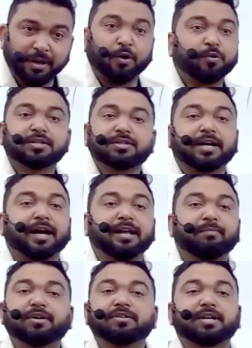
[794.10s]
Now you are studying
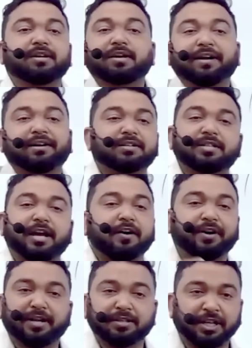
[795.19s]
because there are writers, they have
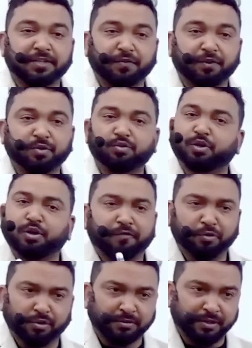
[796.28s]
written things for you, so you have
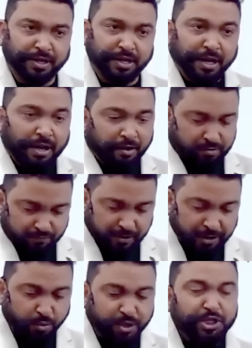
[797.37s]
to learn.
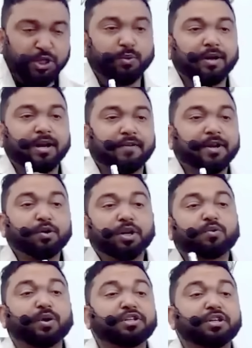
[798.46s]
When you reach to a level, you can
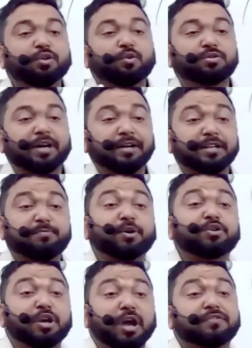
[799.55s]
question those writers
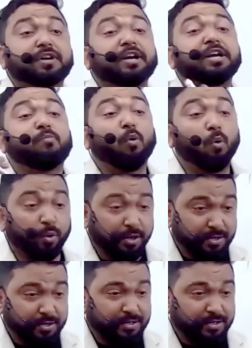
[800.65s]
because you have studied more.